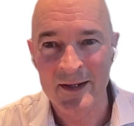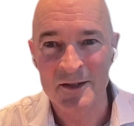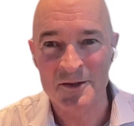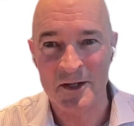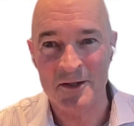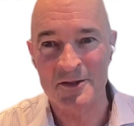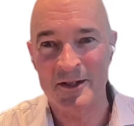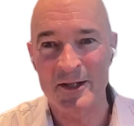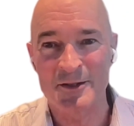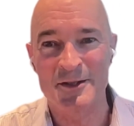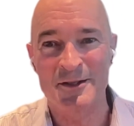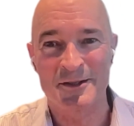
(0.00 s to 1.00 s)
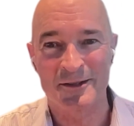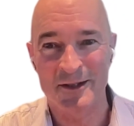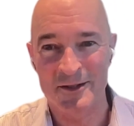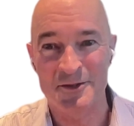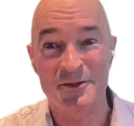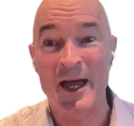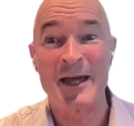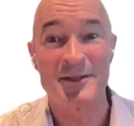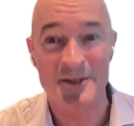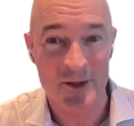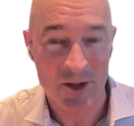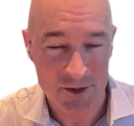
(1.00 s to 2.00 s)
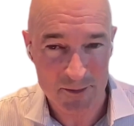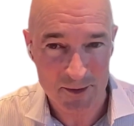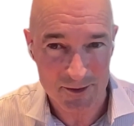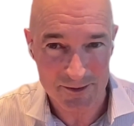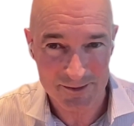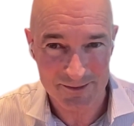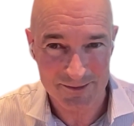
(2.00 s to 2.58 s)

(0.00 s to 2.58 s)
so there's less days in hospital,